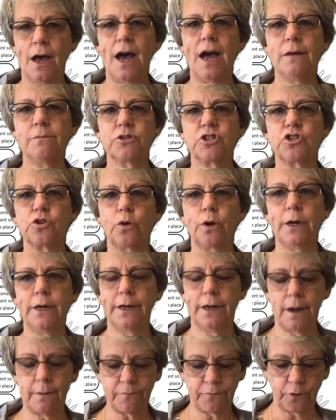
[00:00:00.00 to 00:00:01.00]
I'm storing
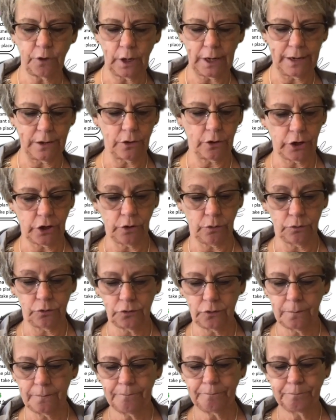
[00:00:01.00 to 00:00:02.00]
it up for later use.